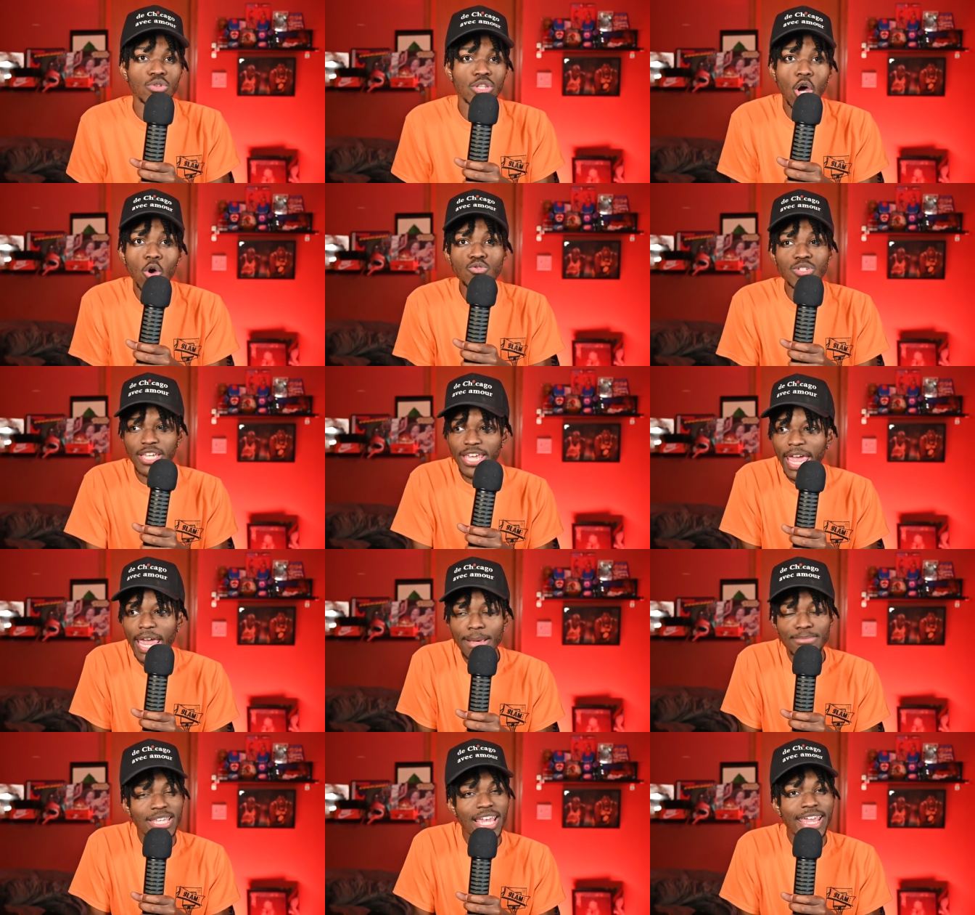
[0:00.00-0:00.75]
Those
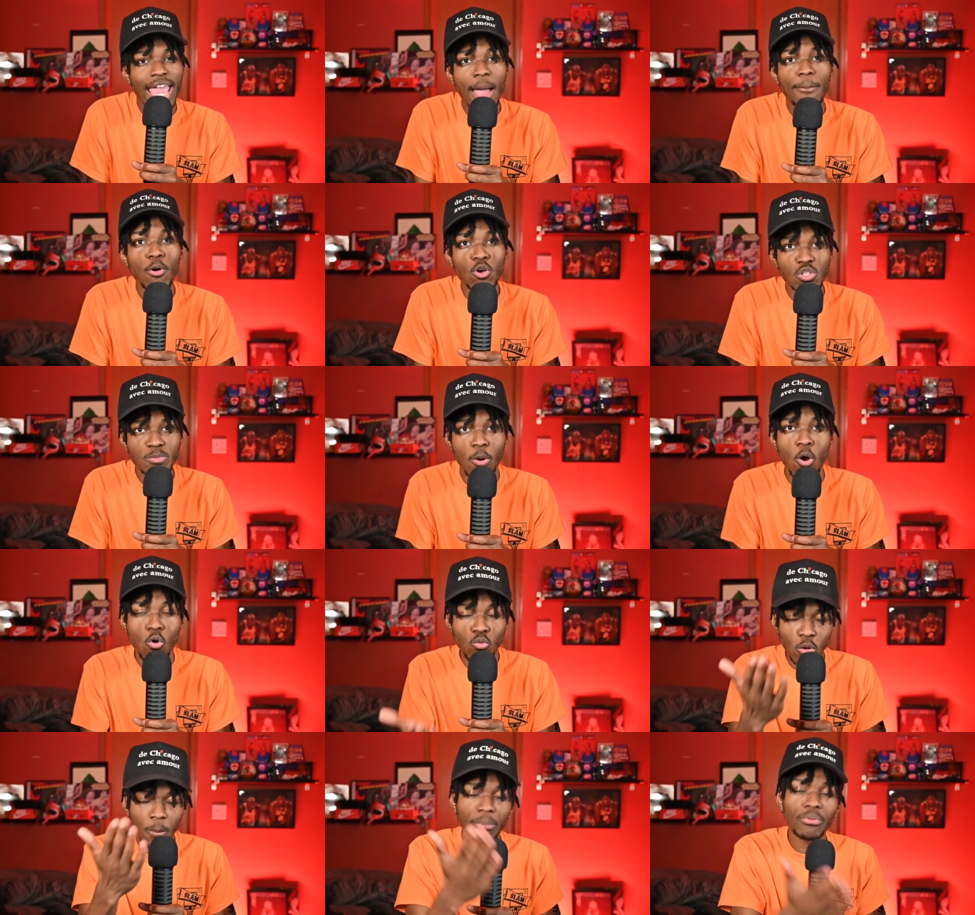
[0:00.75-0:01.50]
games that got
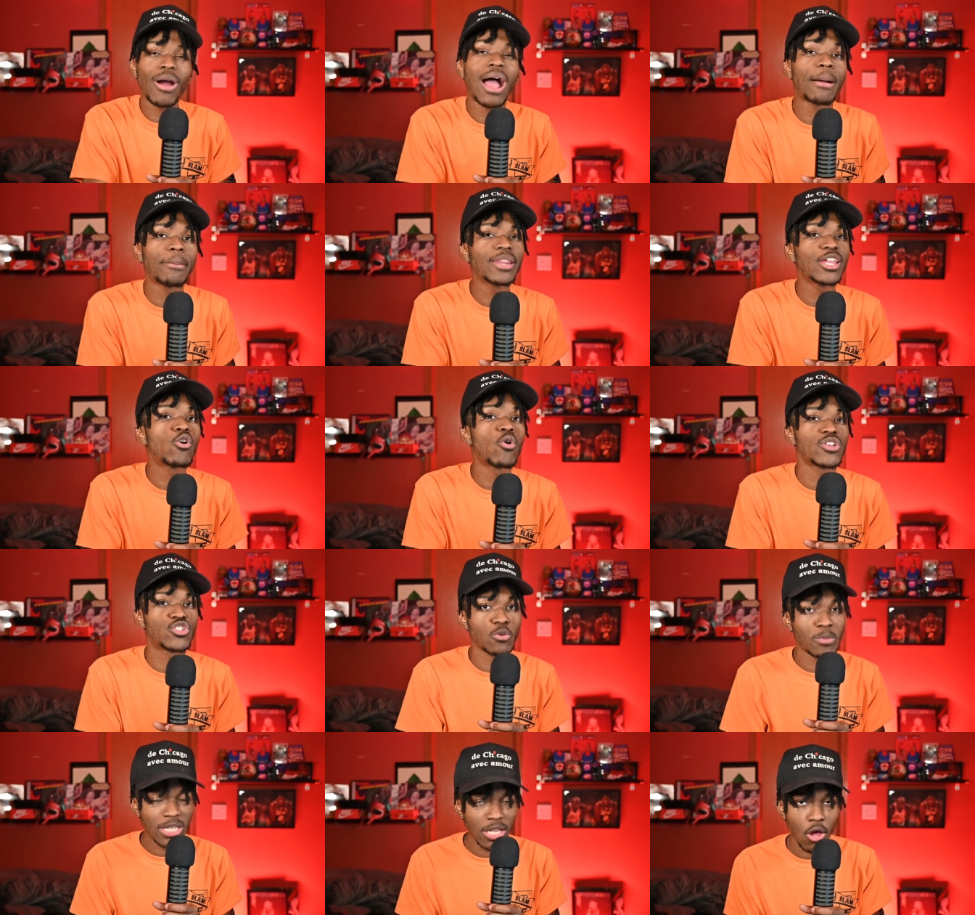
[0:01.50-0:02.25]
postponed were probably
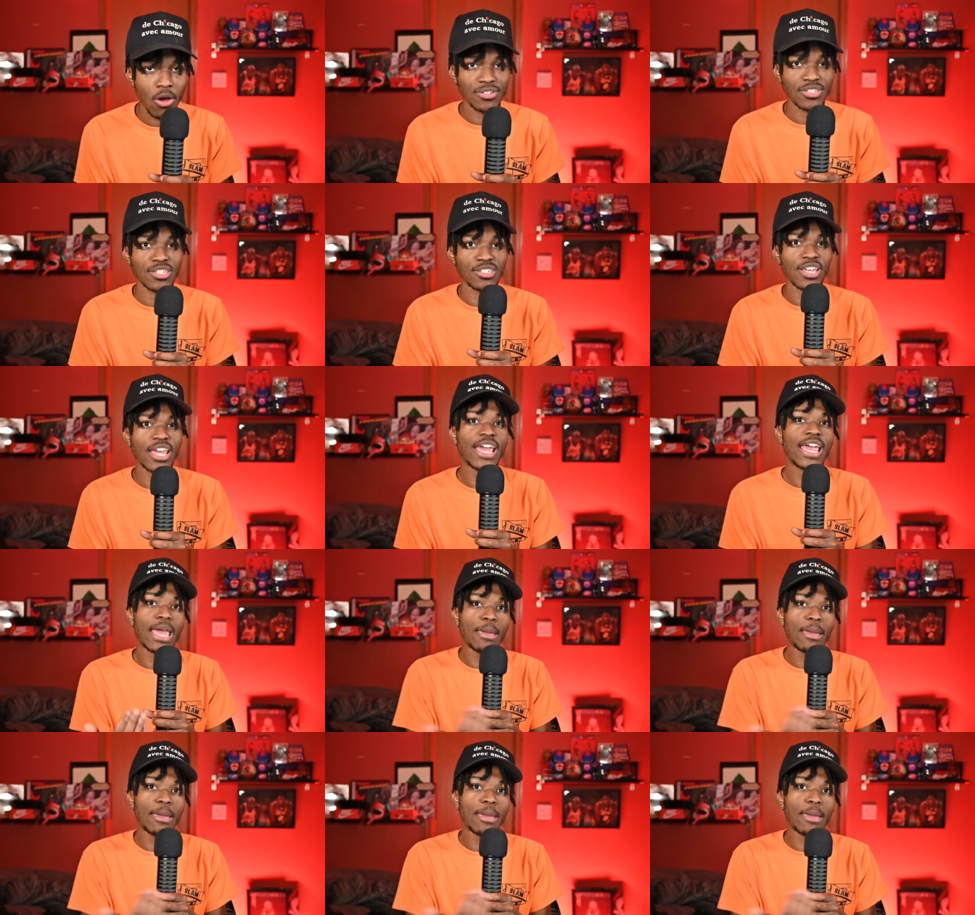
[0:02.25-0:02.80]
going to be losses.